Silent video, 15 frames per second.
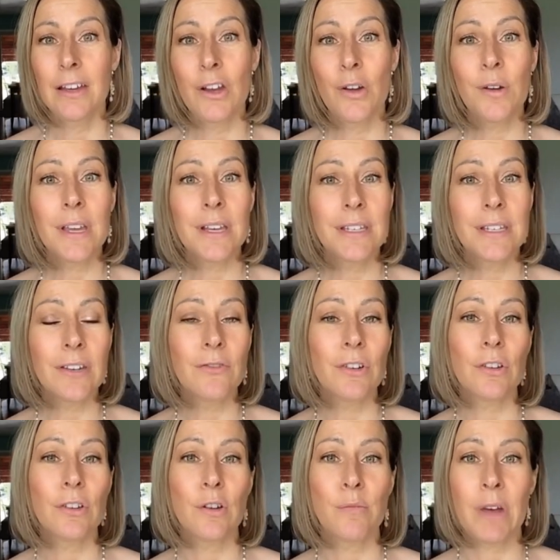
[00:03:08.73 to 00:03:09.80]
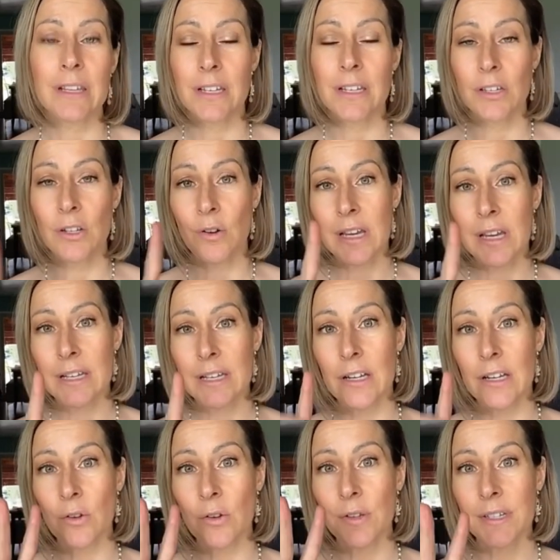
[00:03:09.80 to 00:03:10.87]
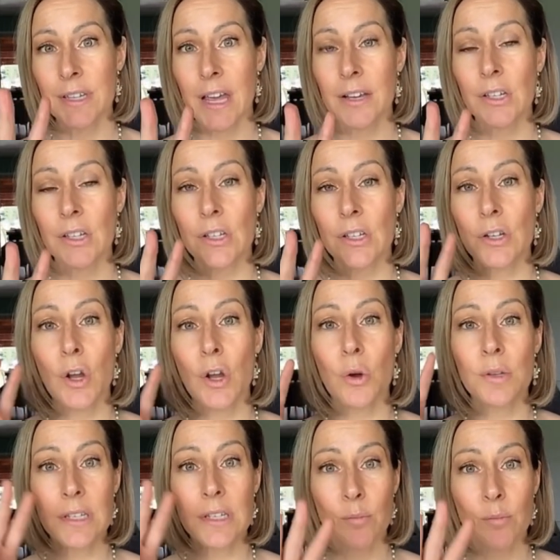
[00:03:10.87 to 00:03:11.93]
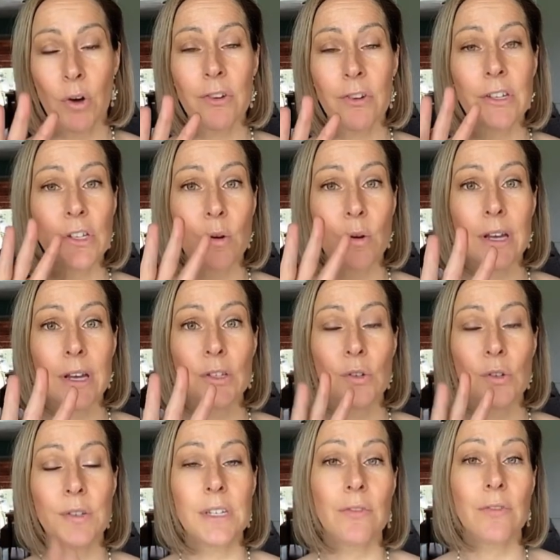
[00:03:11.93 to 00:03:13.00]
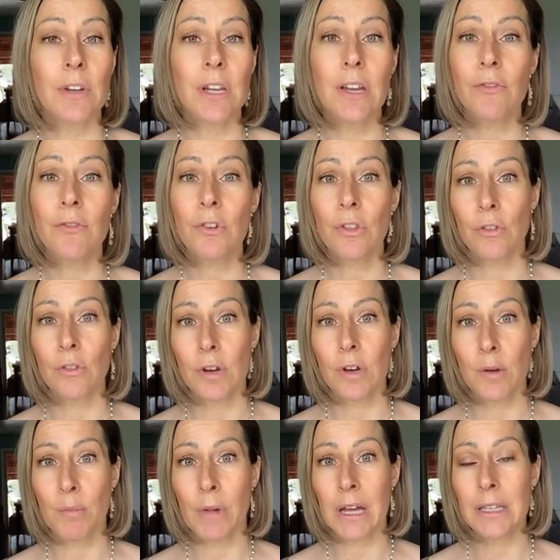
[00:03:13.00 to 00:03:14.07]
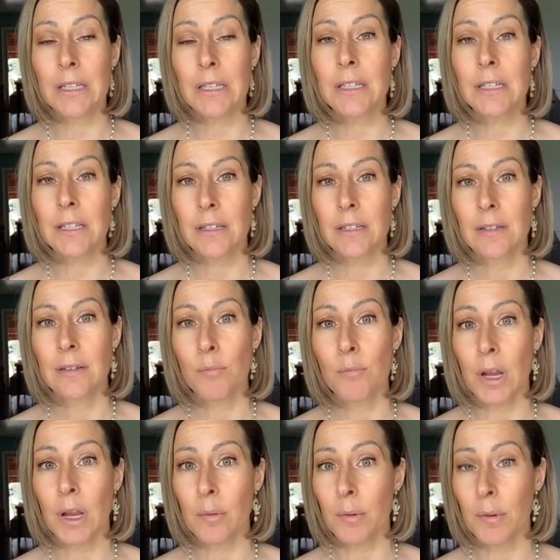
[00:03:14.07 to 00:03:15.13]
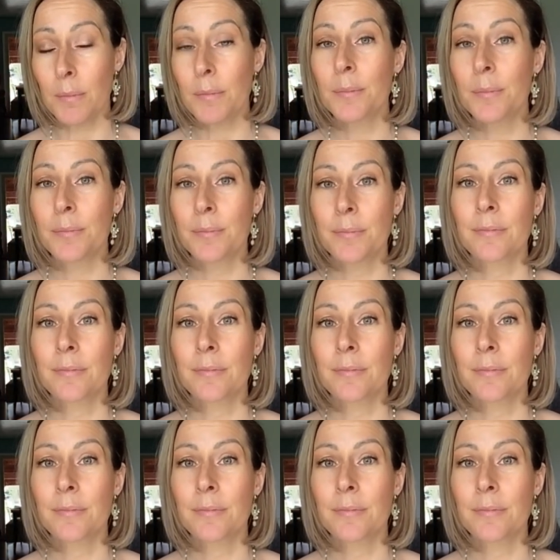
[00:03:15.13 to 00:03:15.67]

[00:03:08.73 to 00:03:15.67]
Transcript: No kissing for three months. It's no kissing, no sex, no sleepovers, no exclusivity for three months minimum.